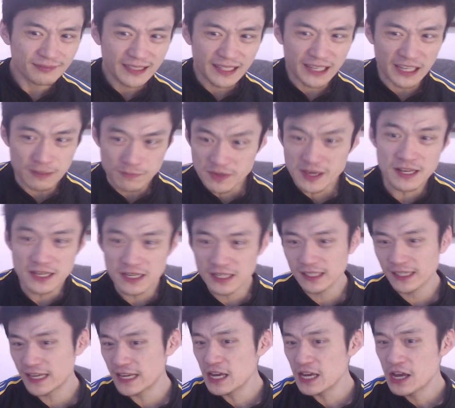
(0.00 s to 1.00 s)

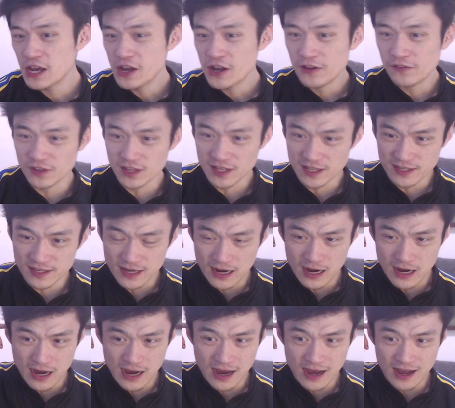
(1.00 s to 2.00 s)
Immediately the
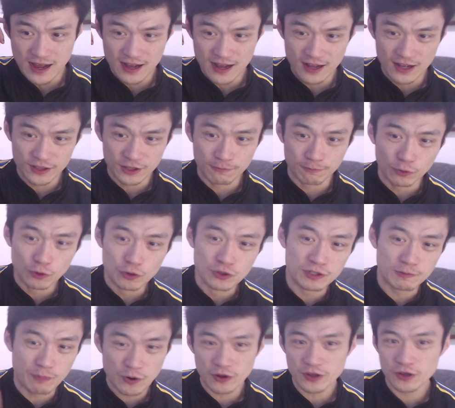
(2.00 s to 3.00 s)
Blues
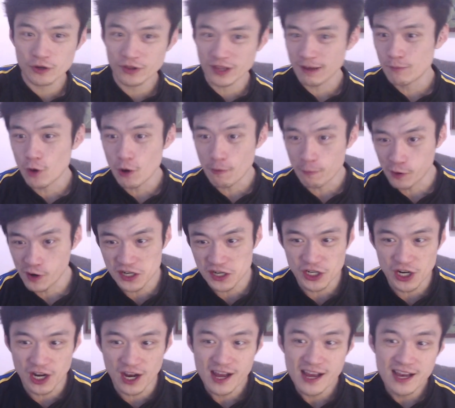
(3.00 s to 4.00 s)
building on that more
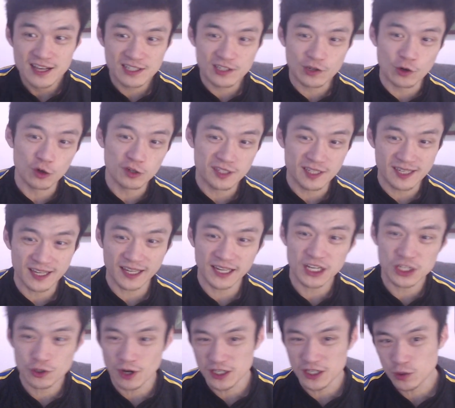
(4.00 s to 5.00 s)
pressure, scores the second
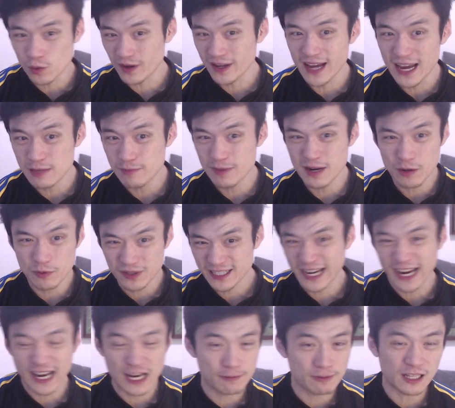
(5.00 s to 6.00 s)
try 28th minute with
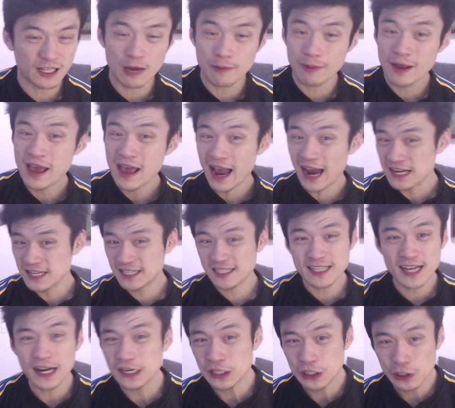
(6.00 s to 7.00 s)
Caleb Clark, and it's
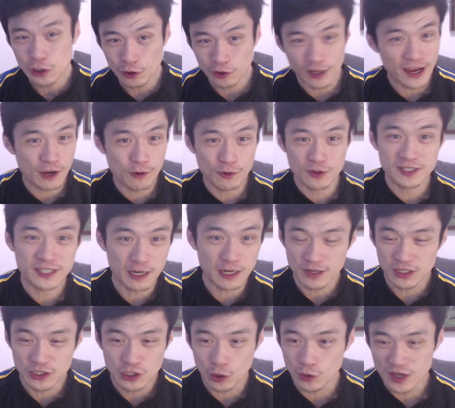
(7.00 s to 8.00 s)
starting to look like it was going to be
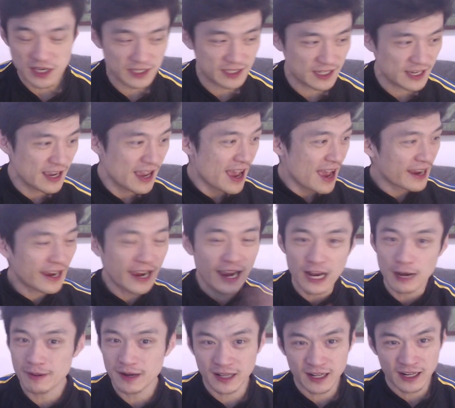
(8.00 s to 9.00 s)
too easy.
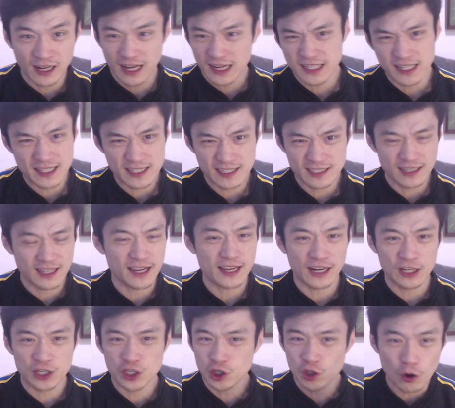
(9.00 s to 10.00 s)
Caleb Clark gets like
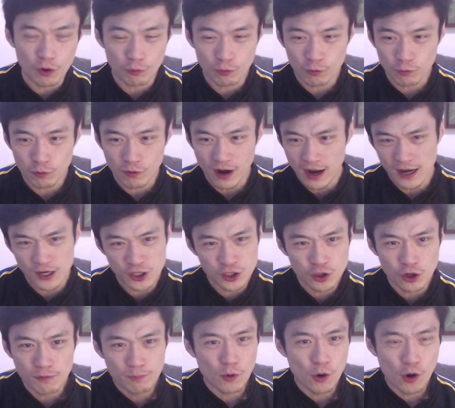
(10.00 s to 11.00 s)
a
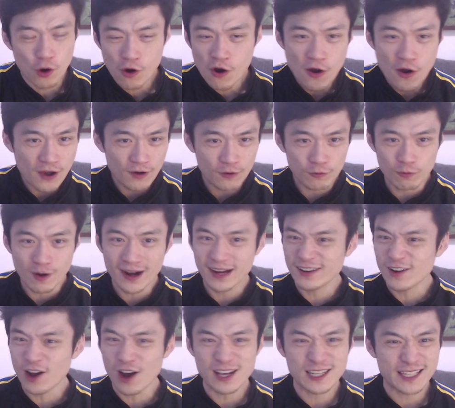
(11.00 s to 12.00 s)
short ball, ran a
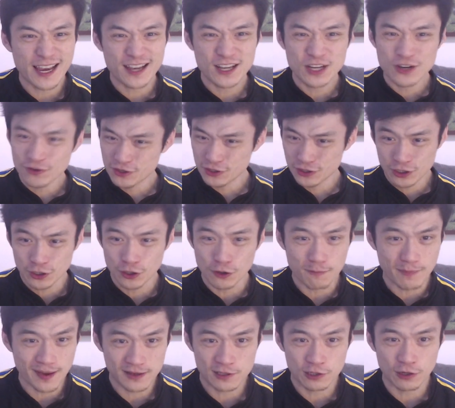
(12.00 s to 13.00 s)
nice angle, just too
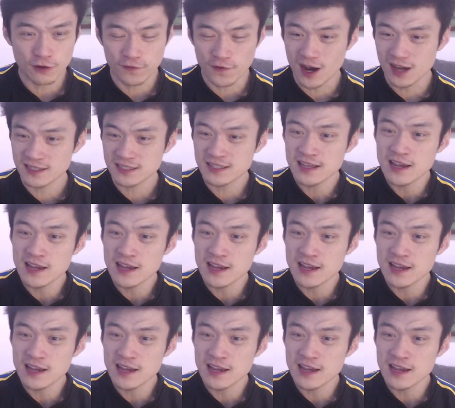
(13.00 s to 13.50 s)
big, too fast.